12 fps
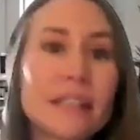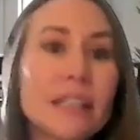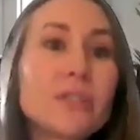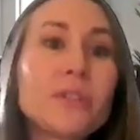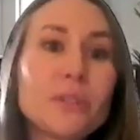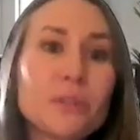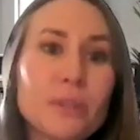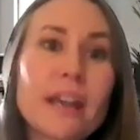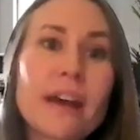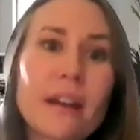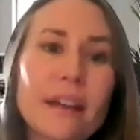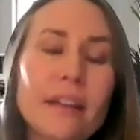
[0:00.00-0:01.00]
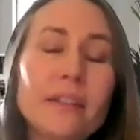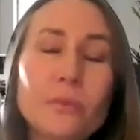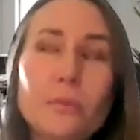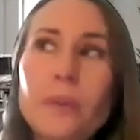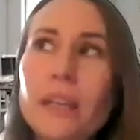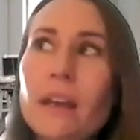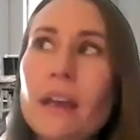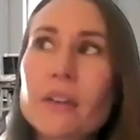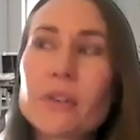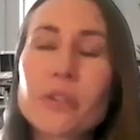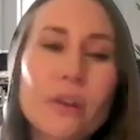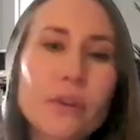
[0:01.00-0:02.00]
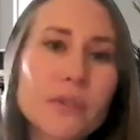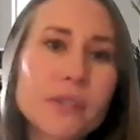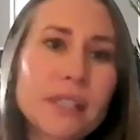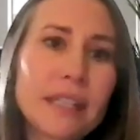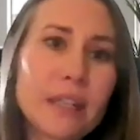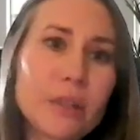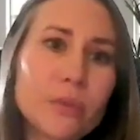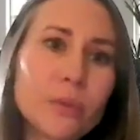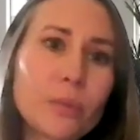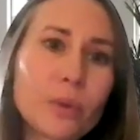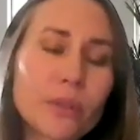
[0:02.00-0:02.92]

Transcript: They do. Yeah. We actually host an annual